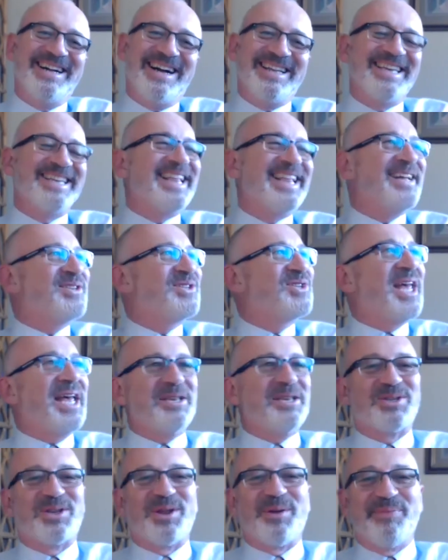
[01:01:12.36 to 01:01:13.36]
I think that
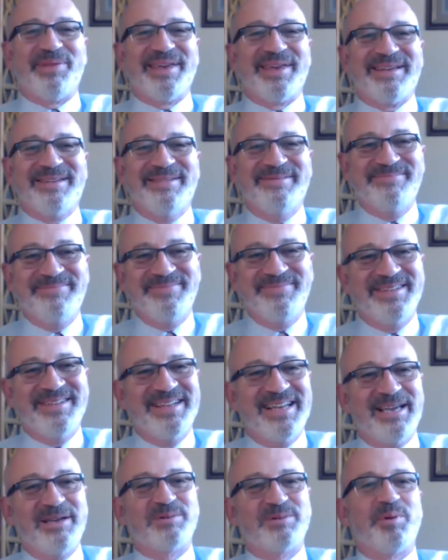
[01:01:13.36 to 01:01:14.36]
says something
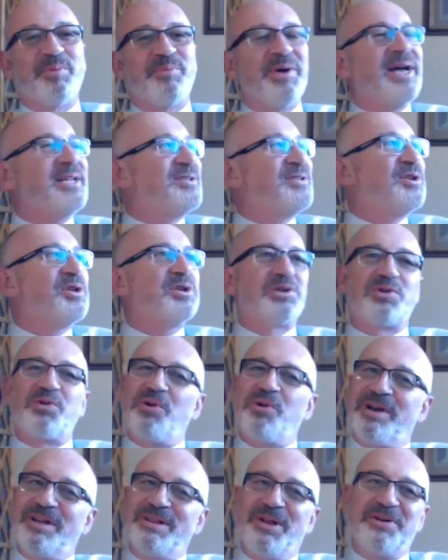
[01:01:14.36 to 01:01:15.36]
he's prepared to
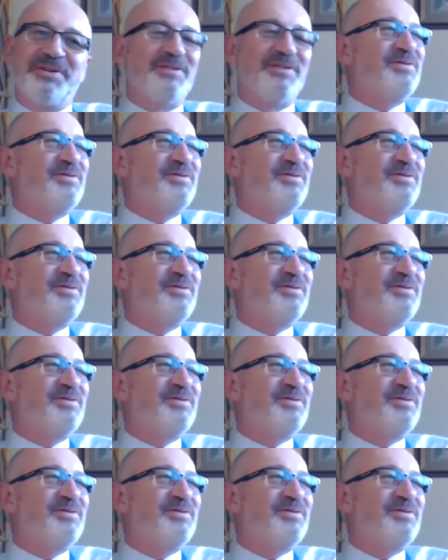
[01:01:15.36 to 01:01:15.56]
destroy a lot of